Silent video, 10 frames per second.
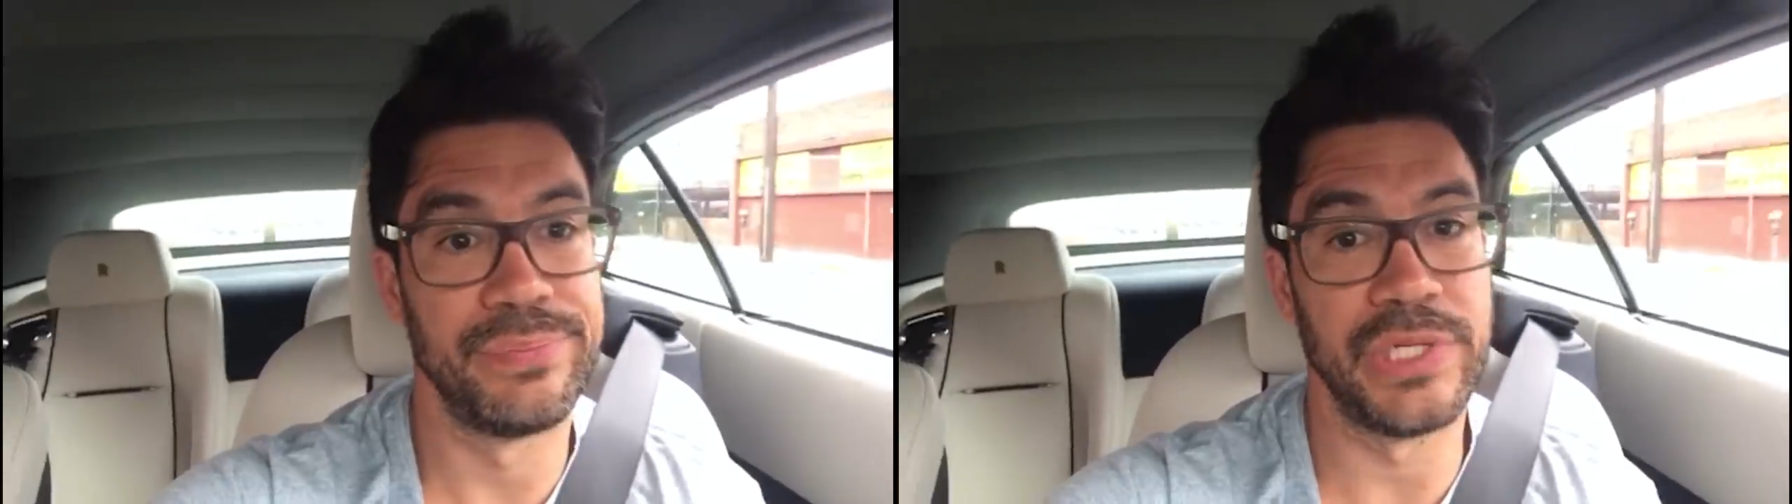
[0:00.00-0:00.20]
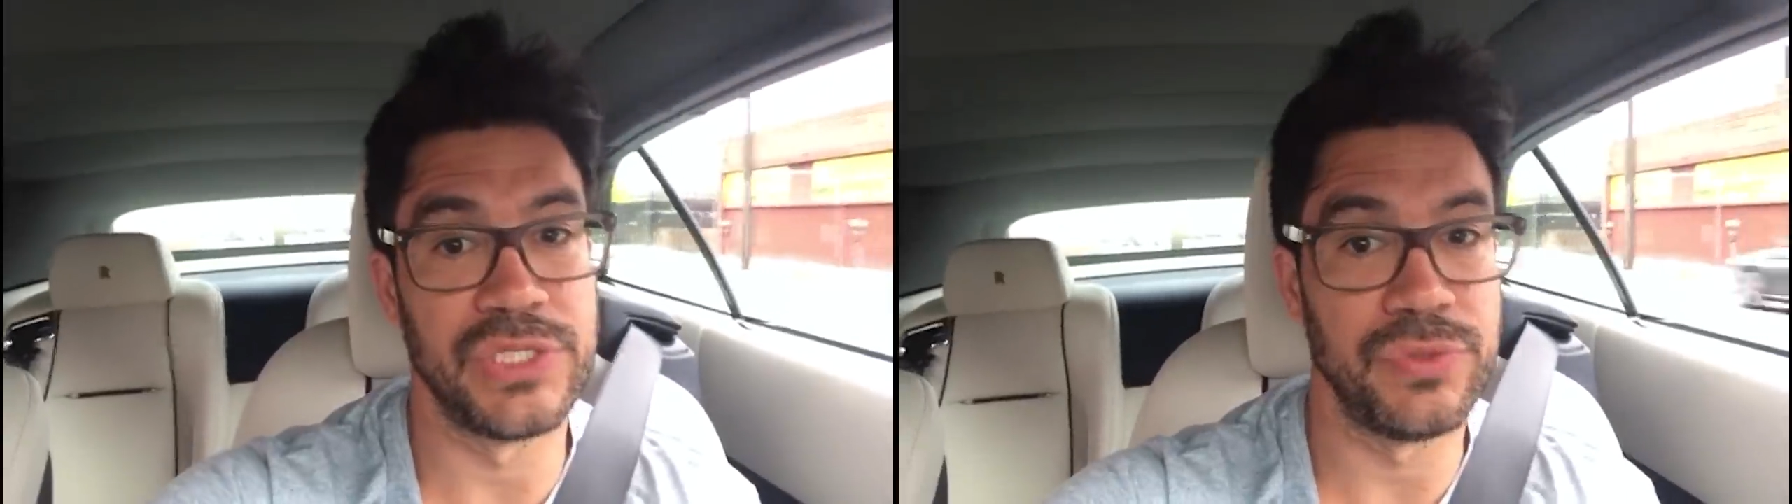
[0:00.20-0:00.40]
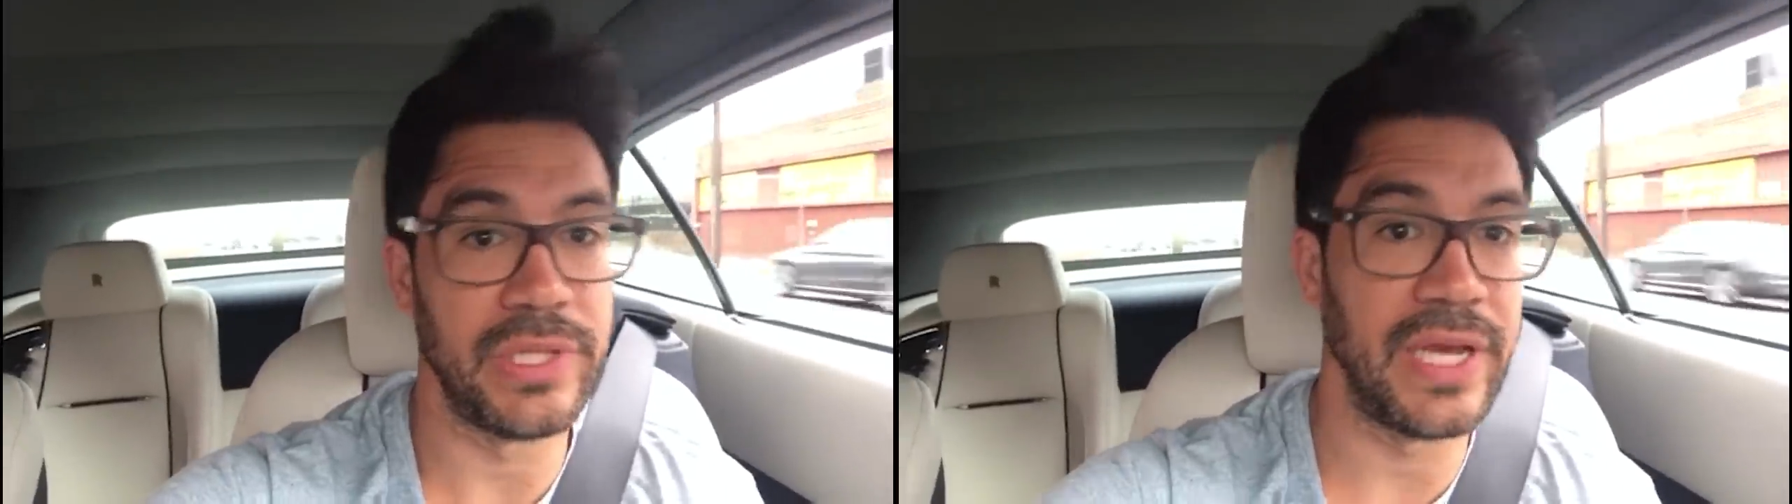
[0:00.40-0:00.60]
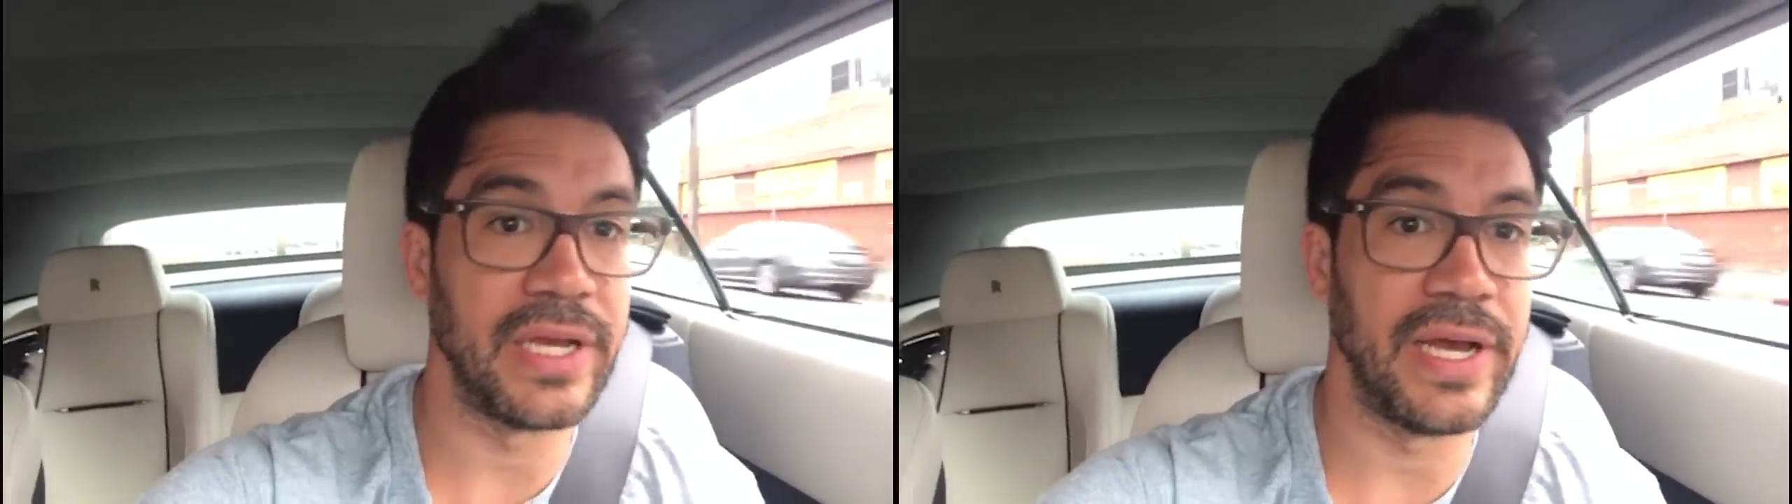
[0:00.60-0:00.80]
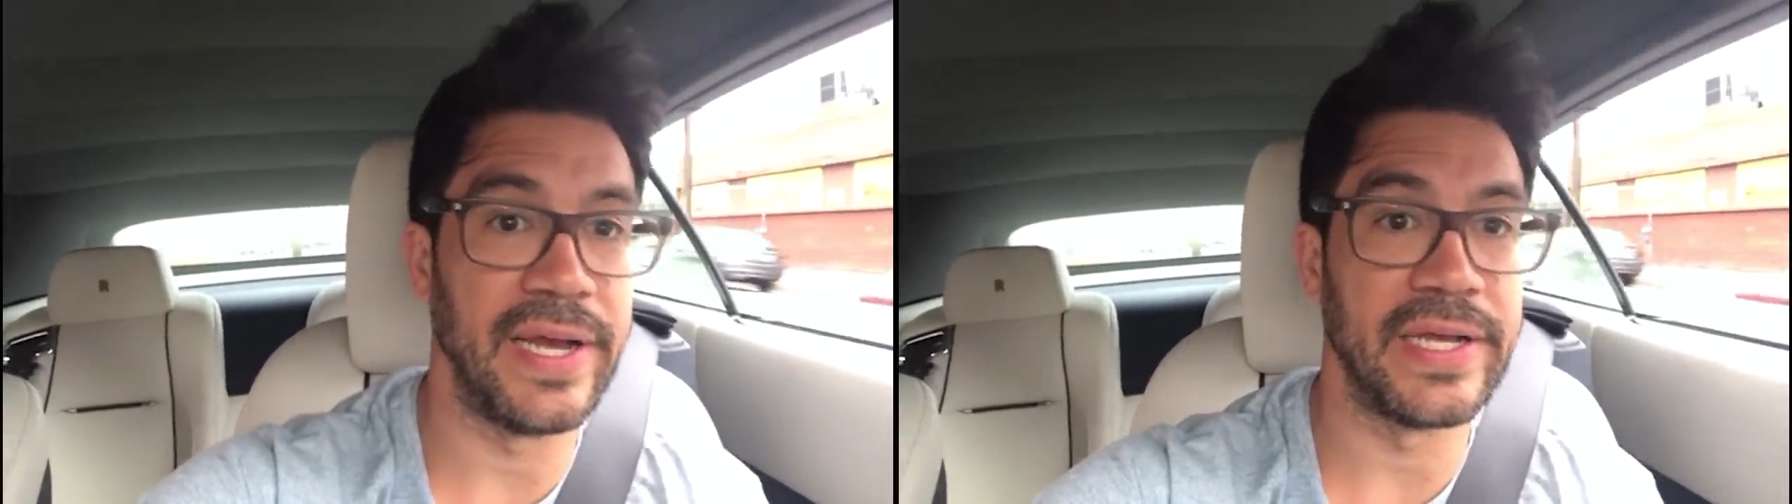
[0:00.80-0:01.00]
Plus with that
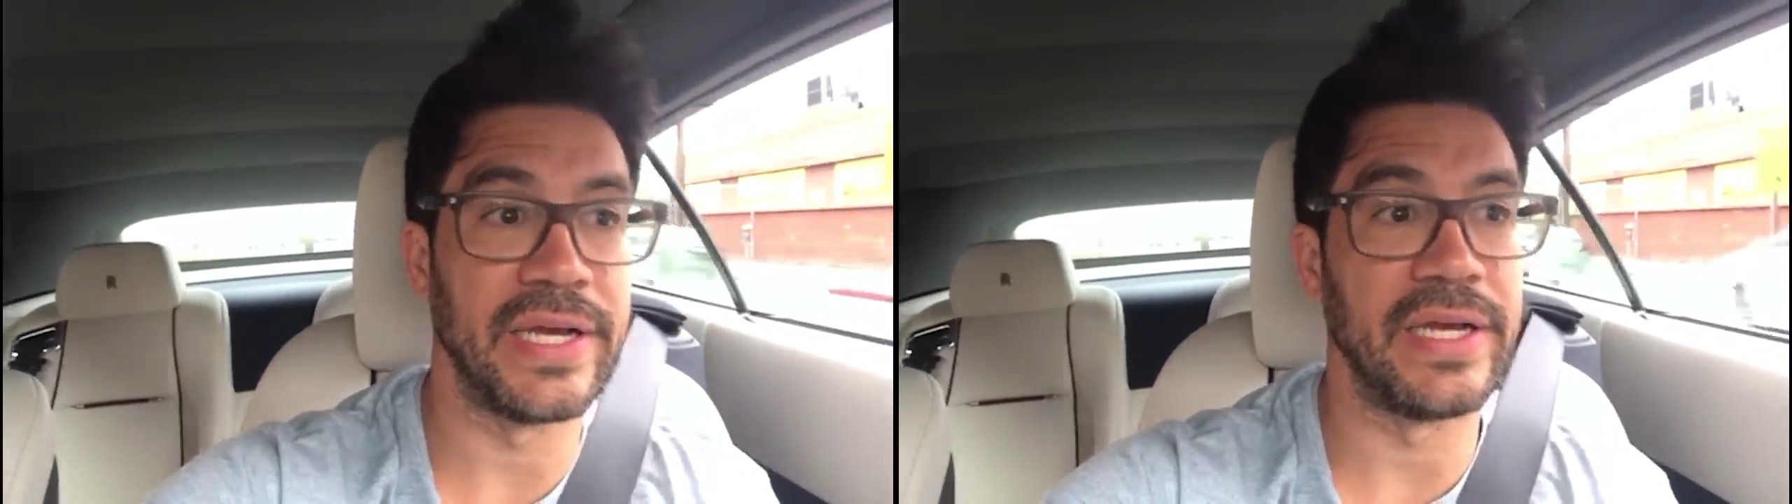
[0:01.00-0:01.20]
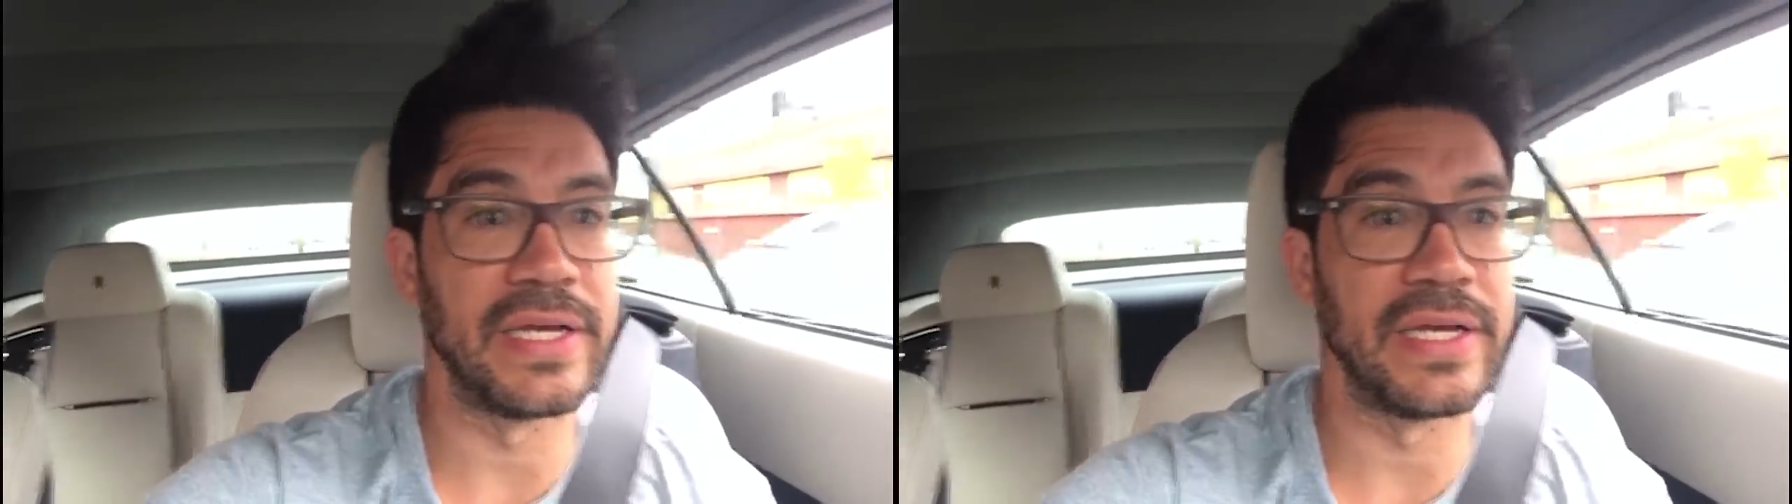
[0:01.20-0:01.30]
guy, I,